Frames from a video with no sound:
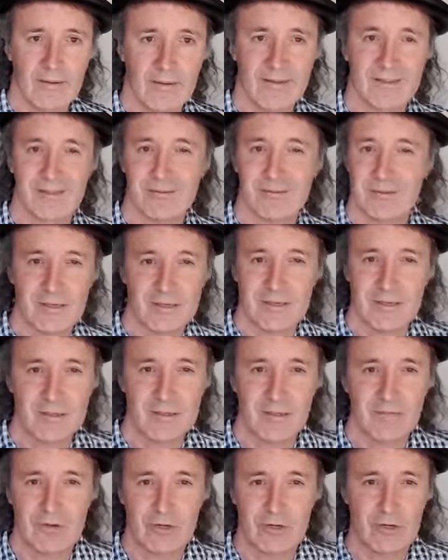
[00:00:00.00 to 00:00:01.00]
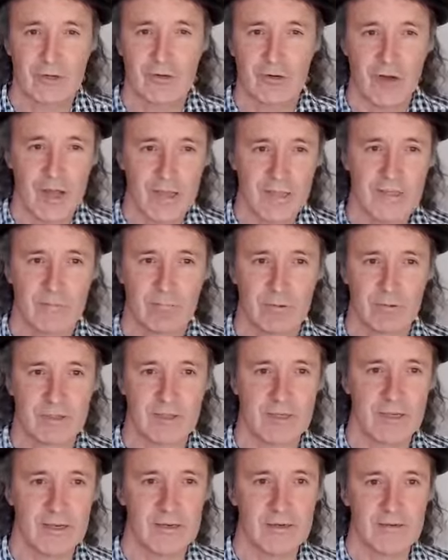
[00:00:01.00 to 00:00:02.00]
So it doesn't even try to
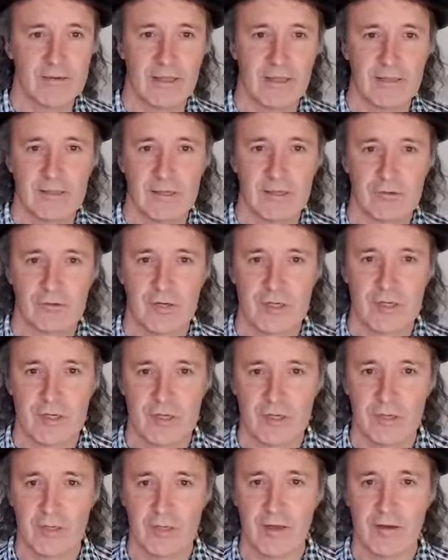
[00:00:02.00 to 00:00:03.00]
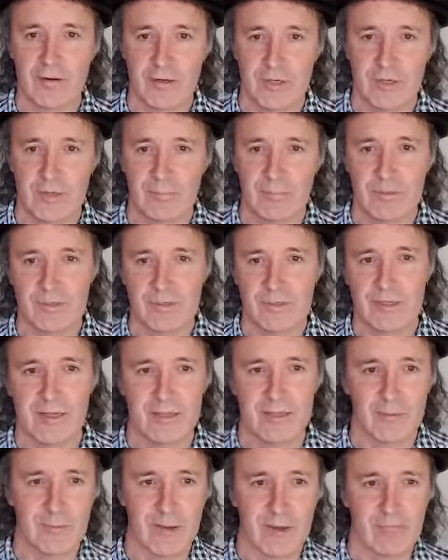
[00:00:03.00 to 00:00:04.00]
pretend that the traditional ownership is the
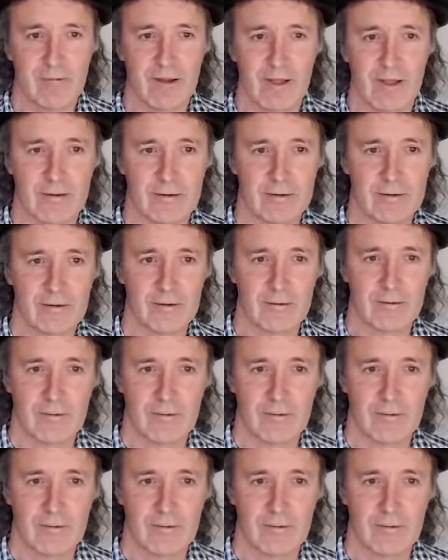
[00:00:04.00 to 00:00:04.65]
other way around.